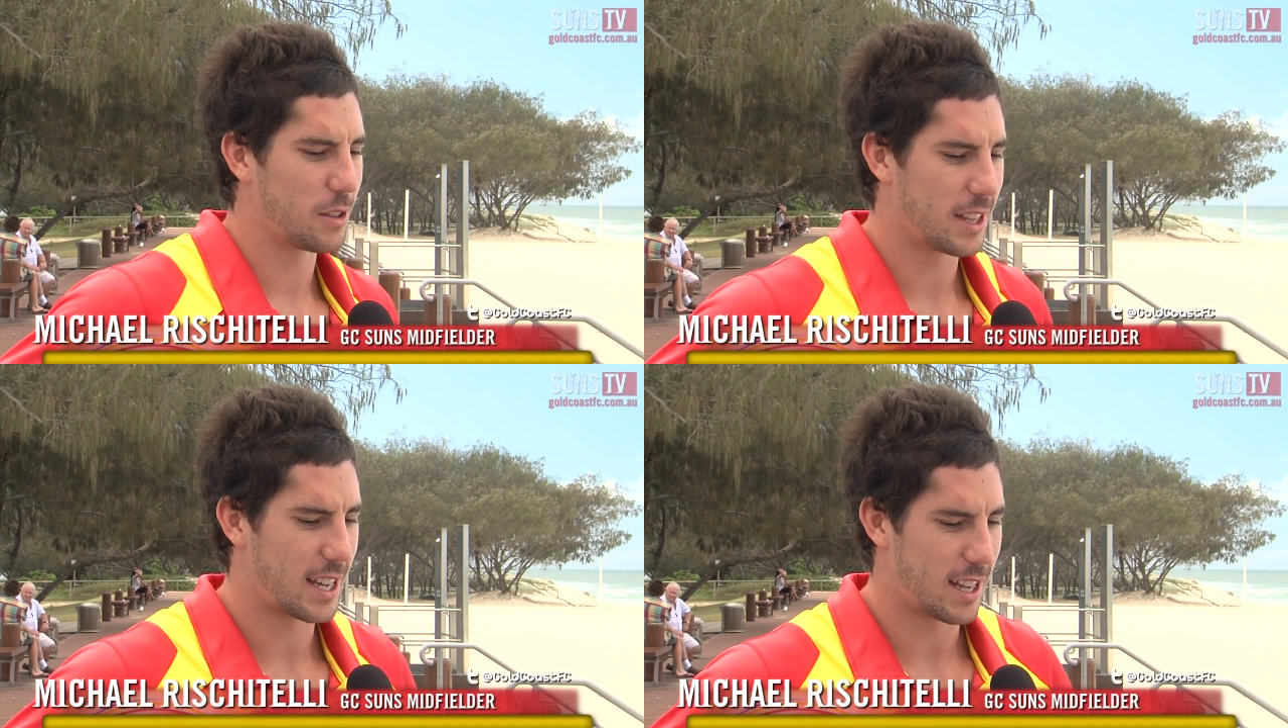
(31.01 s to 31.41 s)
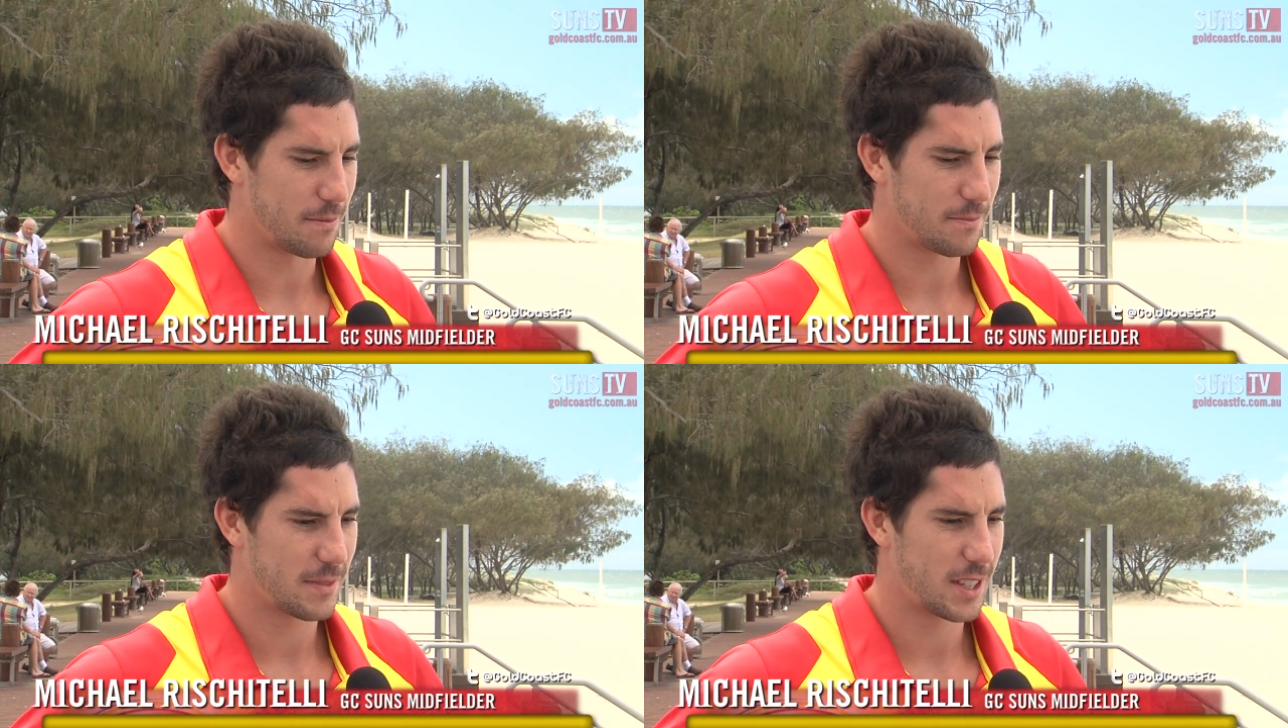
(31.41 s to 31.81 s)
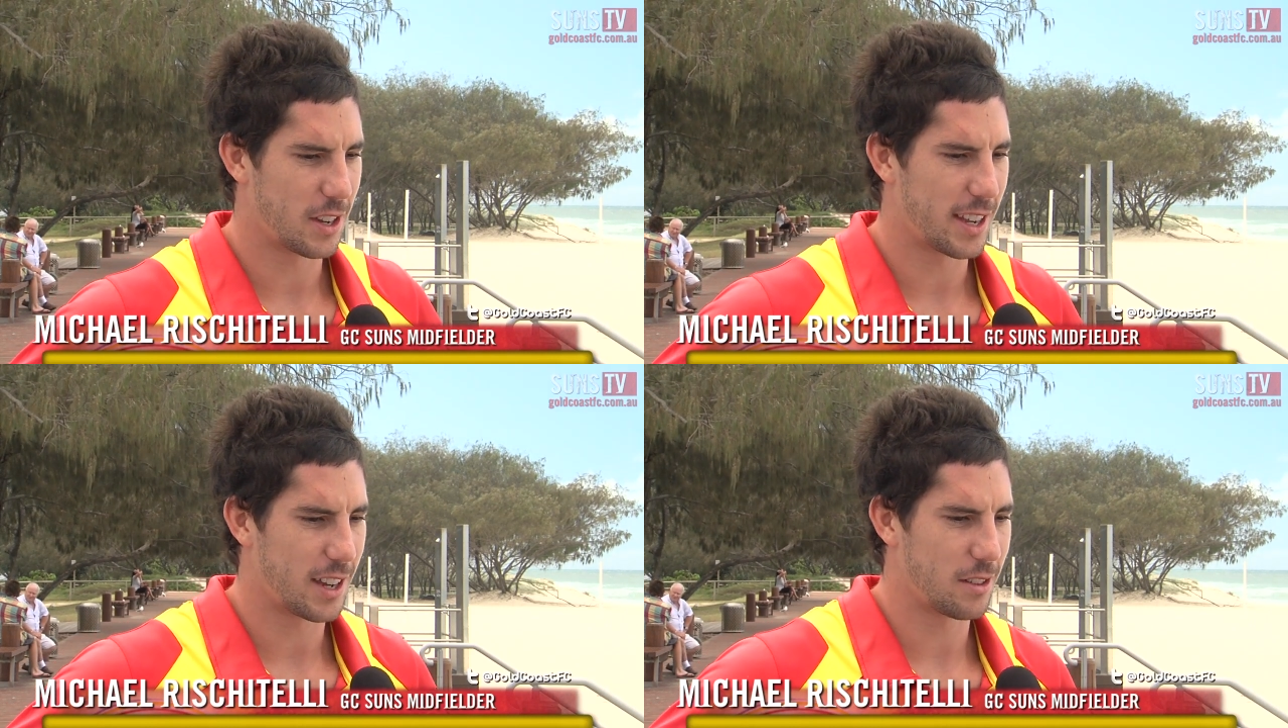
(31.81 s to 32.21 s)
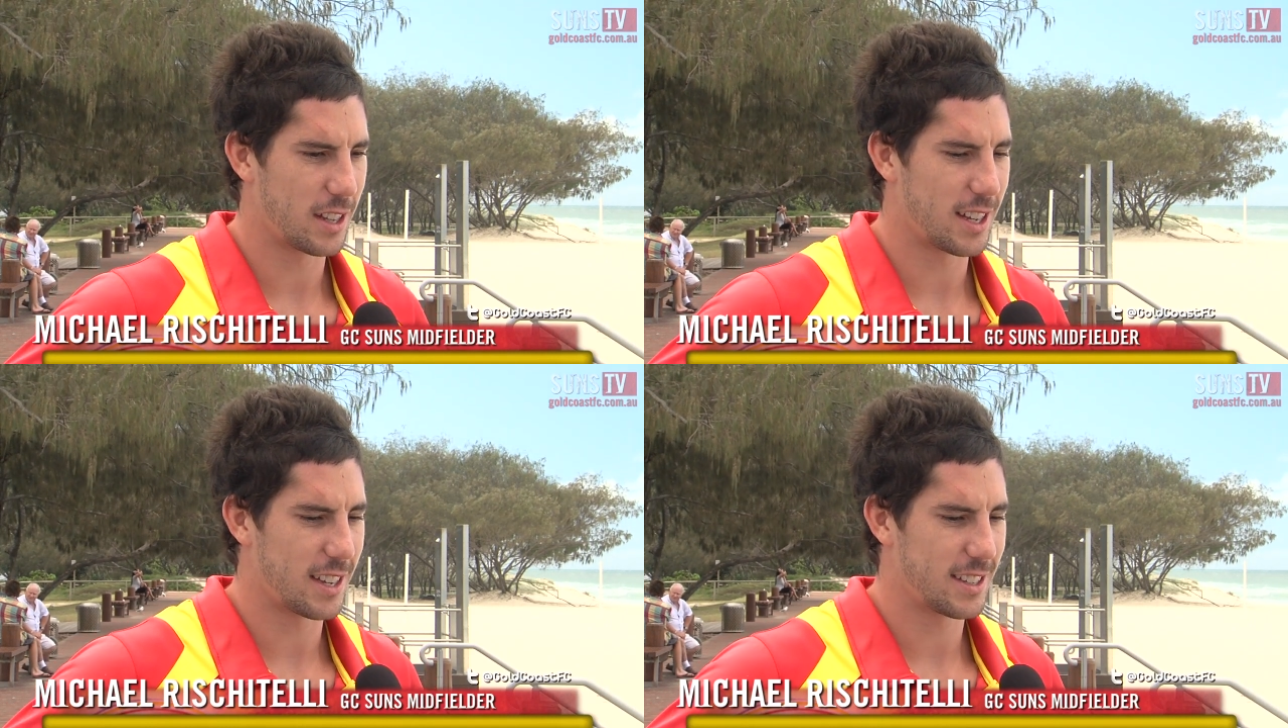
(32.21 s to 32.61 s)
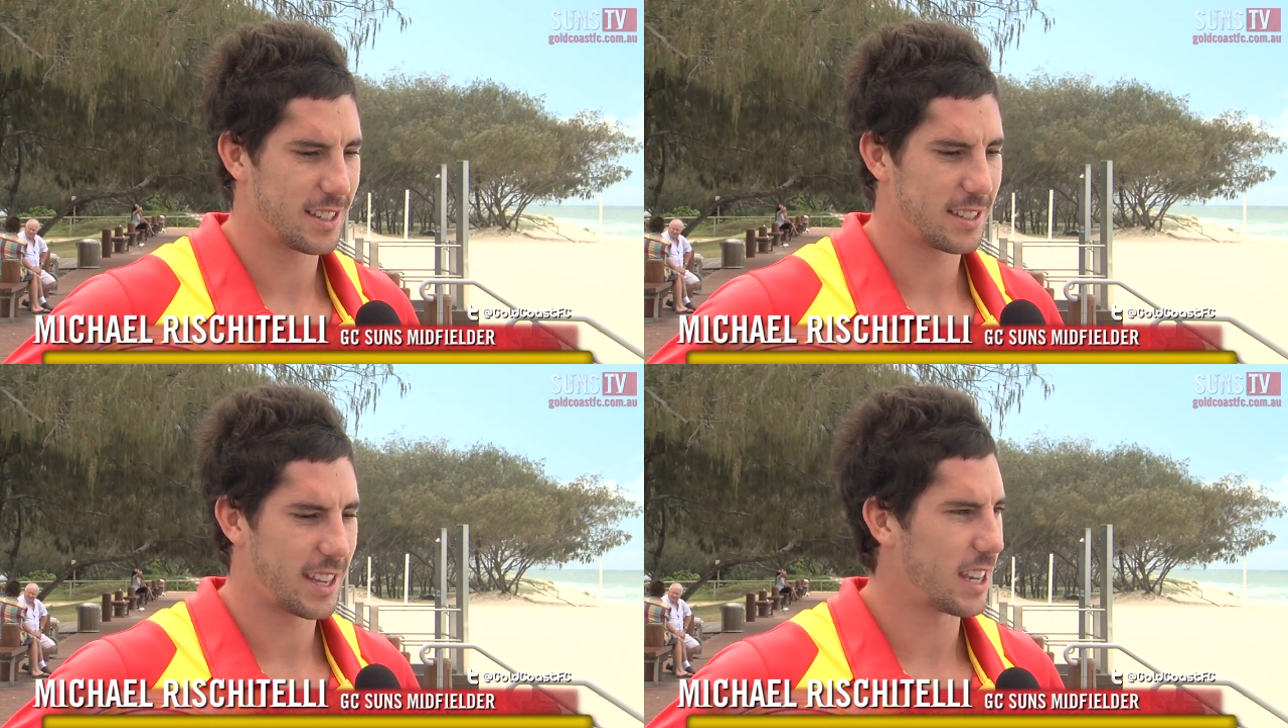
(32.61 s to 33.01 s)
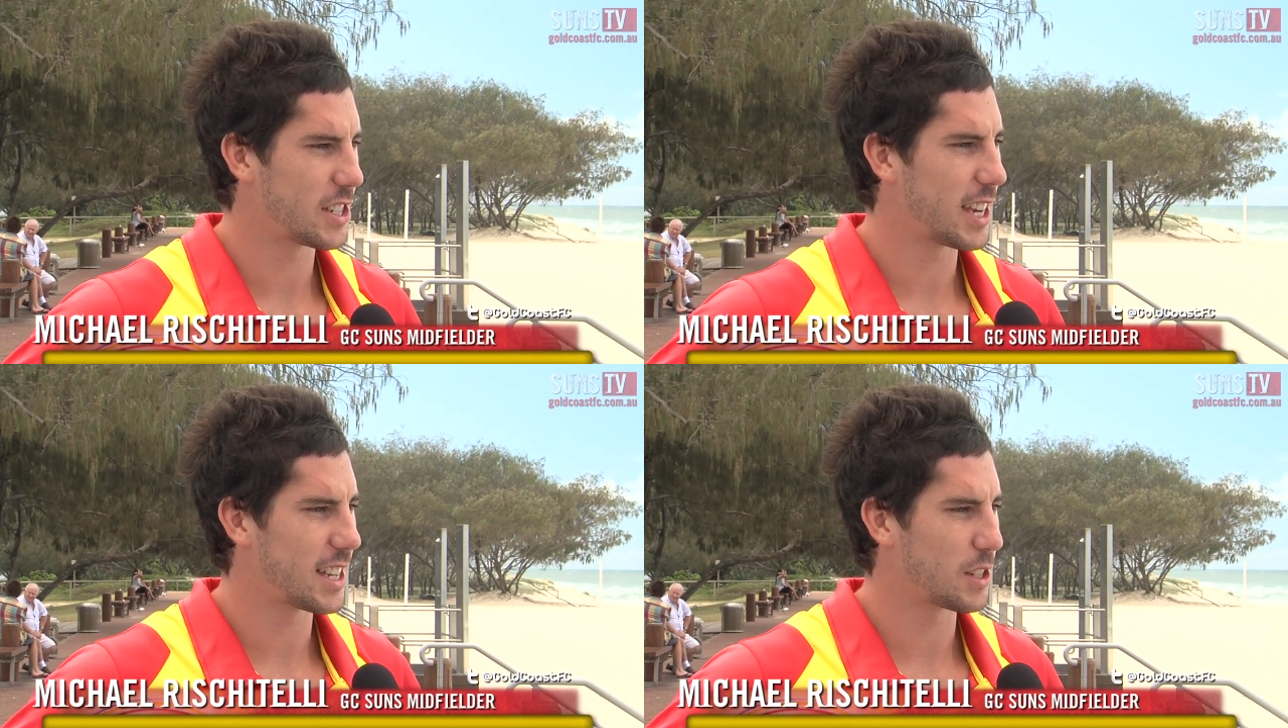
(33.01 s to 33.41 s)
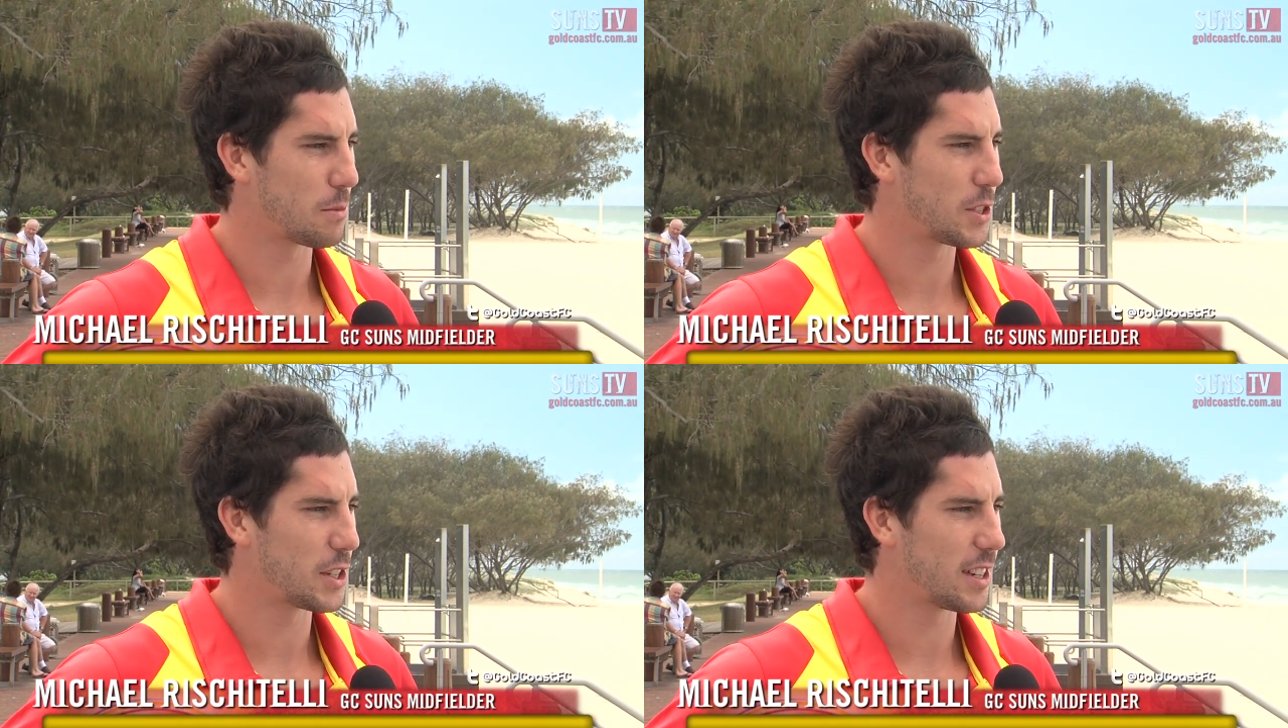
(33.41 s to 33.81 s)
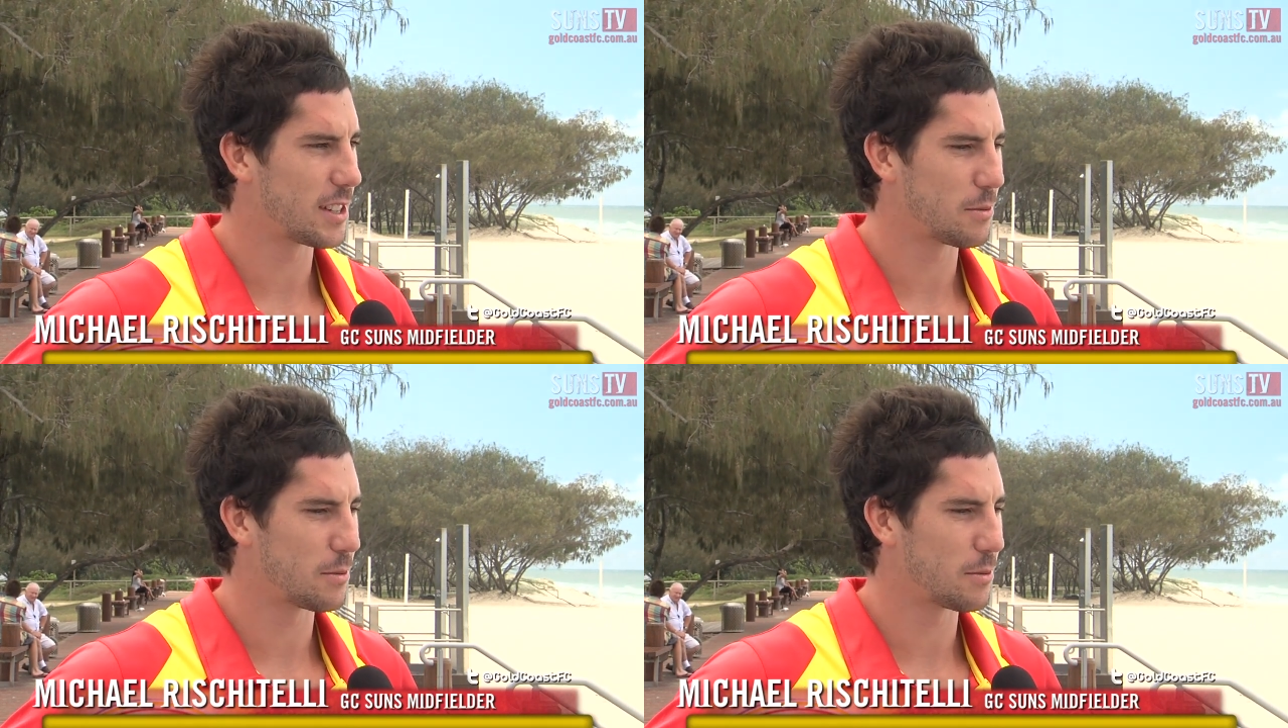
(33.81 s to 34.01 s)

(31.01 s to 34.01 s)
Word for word: He'll, um, no doubt, he'll uh, take his chance and opportunities,